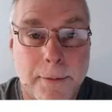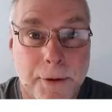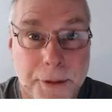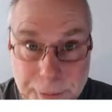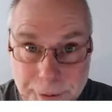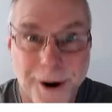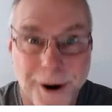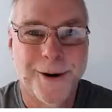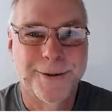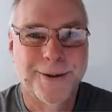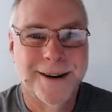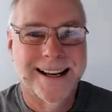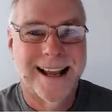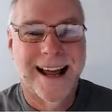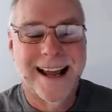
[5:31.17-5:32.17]
throw
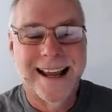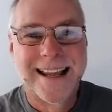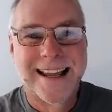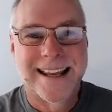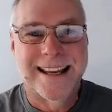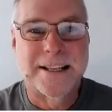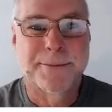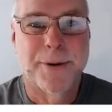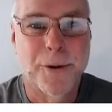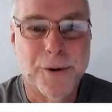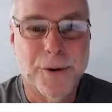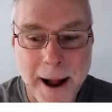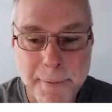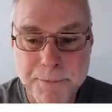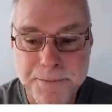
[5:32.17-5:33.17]
relay is
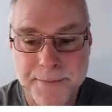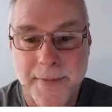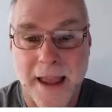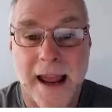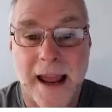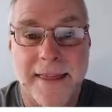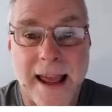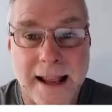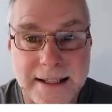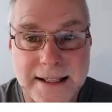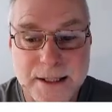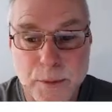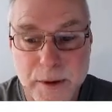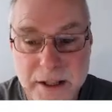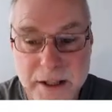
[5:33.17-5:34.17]
pulled up, and that
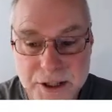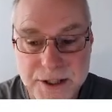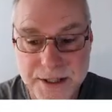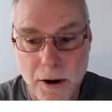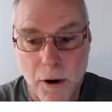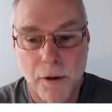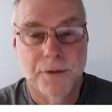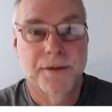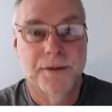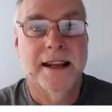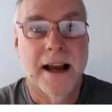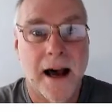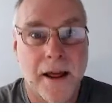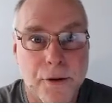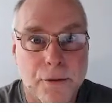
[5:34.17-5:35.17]
switches on
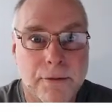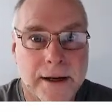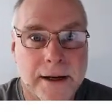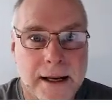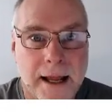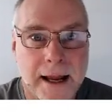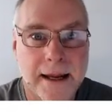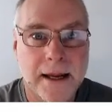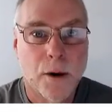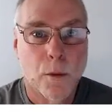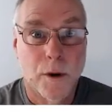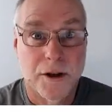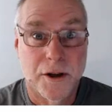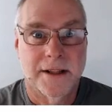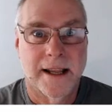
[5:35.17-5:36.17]
the other relay,
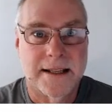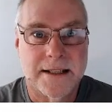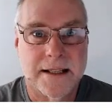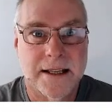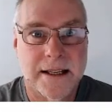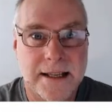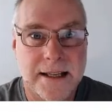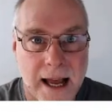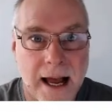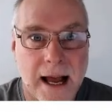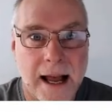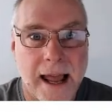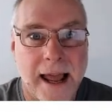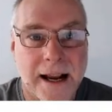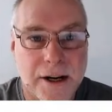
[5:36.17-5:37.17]
which lets the
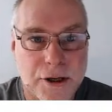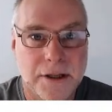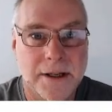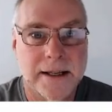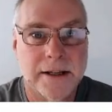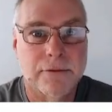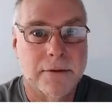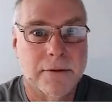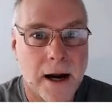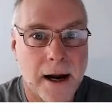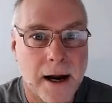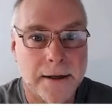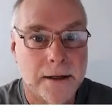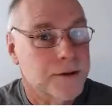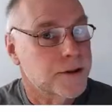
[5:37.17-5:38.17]
car actually
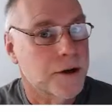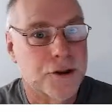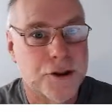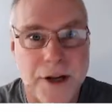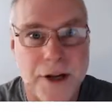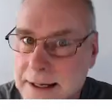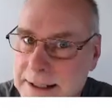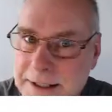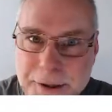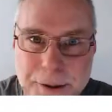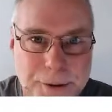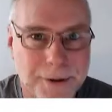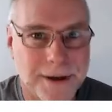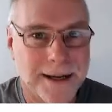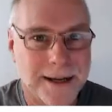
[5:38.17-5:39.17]
run. So just
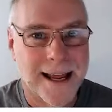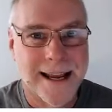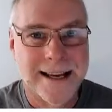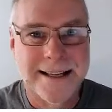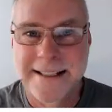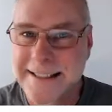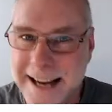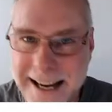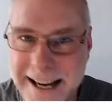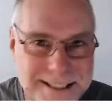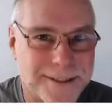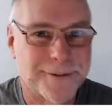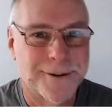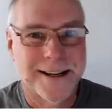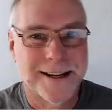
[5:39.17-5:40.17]
two relays,
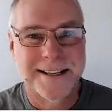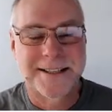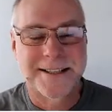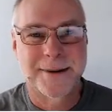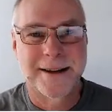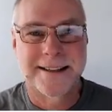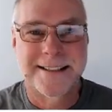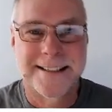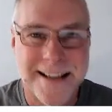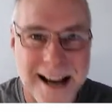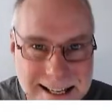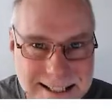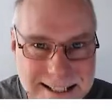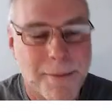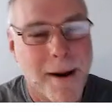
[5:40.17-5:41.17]
just a reed switch,
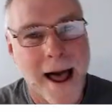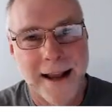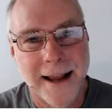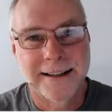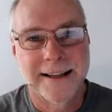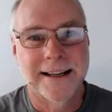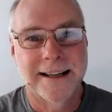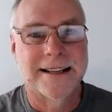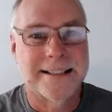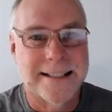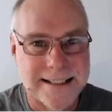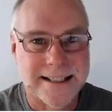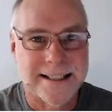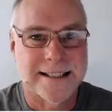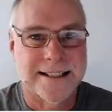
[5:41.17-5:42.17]
just a magnet, and
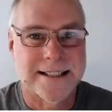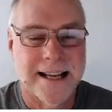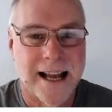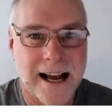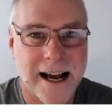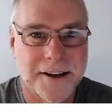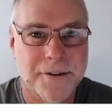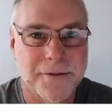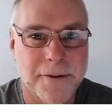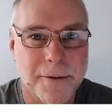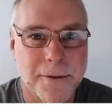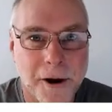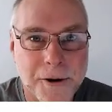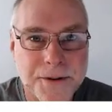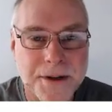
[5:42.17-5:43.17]
just a discarded
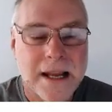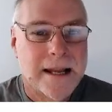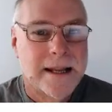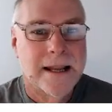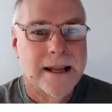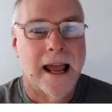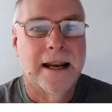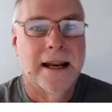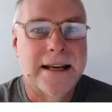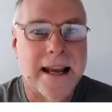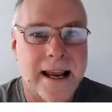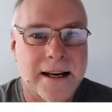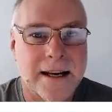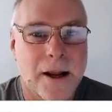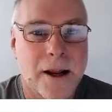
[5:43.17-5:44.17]
remote, and
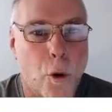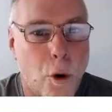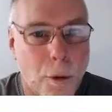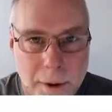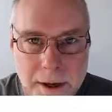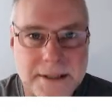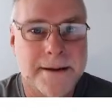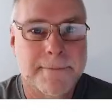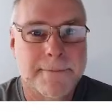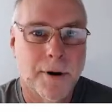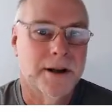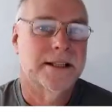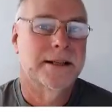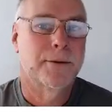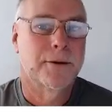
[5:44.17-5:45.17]
yet almost
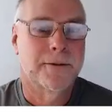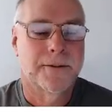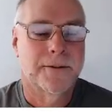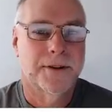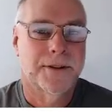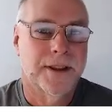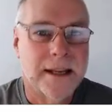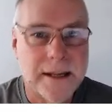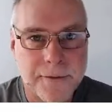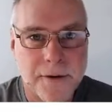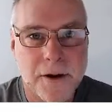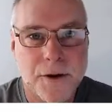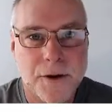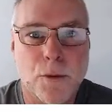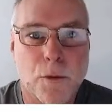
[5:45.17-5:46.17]
impossible for a thief
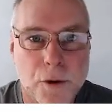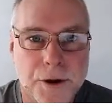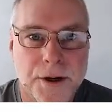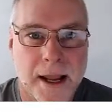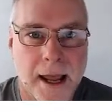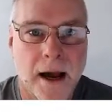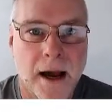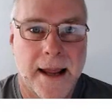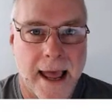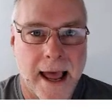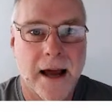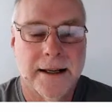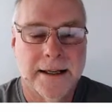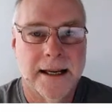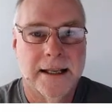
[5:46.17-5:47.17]
to work out
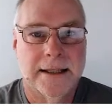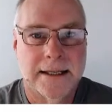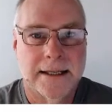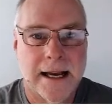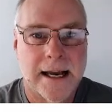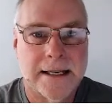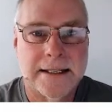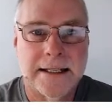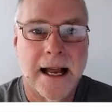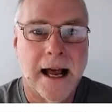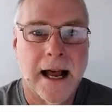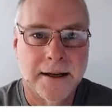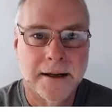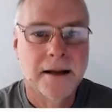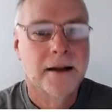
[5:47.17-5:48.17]
how to get the car
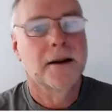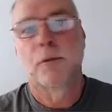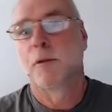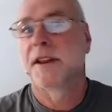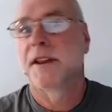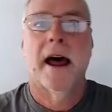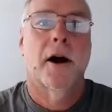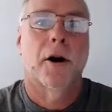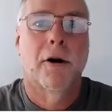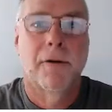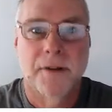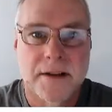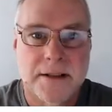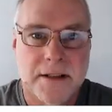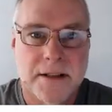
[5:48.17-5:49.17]
started without
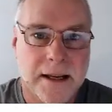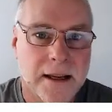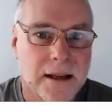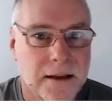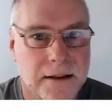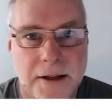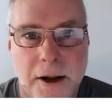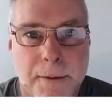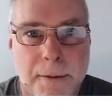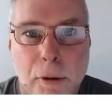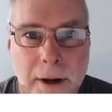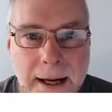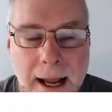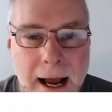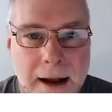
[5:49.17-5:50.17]
obviously,
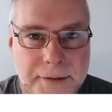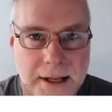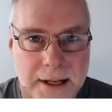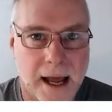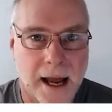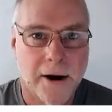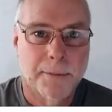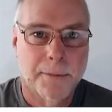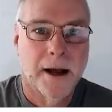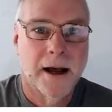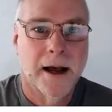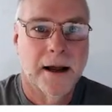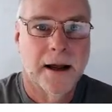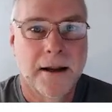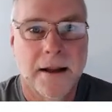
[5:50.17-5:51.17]
pulling half the car
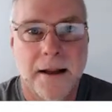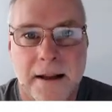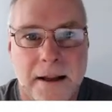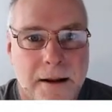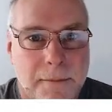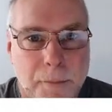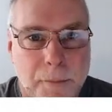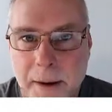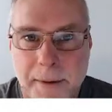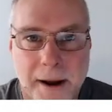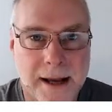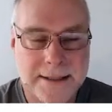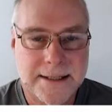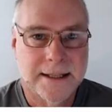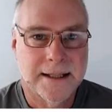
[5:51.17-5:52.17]
apart,
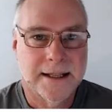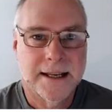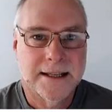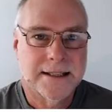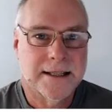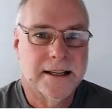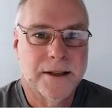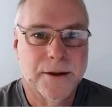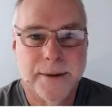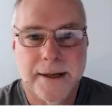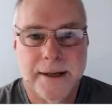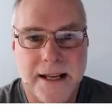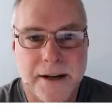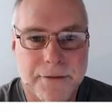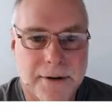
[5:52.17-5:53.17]
bypassing the ECU,
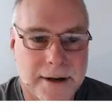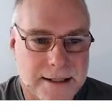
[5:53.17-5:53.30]
etc.,